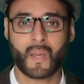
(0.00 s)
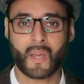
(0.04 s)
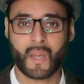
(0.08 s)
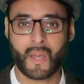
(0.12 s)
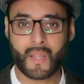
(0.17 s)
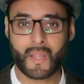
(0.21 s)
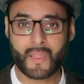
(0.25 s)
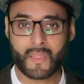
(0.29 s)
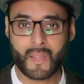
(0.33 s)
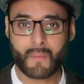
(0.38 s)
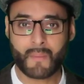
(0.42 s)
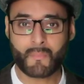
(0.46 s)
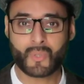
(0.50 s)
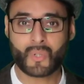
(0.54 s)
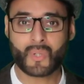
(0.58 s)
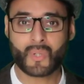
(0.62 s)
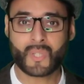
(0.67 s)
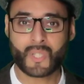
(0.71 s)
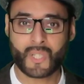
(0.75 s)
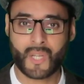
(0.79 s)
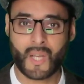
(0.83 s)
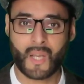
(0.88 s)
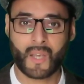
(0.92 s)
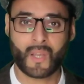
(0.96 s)
Get them to
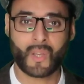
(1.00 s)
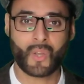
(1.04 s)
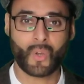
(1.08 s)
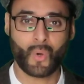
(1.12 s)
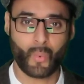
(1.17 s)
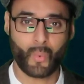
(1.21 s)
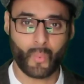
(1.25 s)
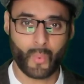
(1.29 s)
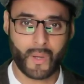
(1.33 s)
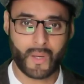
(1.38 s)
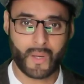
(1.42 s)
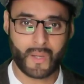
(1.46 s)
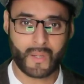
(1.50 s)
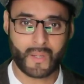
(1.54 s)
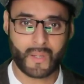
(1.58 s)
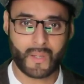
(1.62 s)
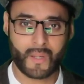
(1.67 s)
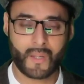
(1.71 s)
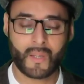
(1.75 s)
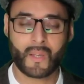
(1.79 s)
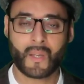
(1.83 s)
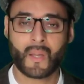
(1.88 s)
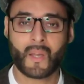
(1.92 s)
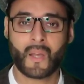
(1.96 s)
check your
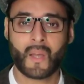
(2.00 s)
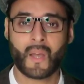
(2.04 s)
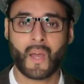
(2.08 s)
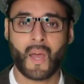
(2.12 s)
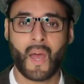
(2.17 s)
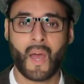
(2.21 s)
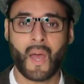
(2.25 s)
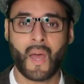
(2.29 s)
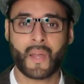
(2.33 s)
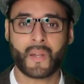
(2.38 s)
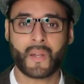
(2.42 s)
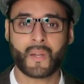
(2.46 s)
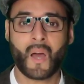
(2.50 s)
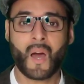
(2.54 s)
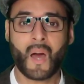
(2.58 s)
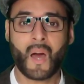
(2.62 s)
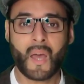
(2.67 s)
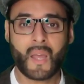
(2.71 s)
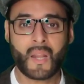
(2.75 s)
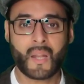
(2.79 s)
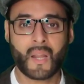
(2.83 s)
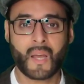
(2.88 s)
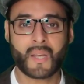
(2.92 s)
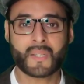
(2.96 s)
work and
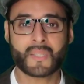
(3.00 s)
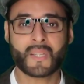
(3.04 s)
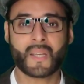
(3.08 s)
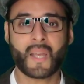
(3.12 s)
highlight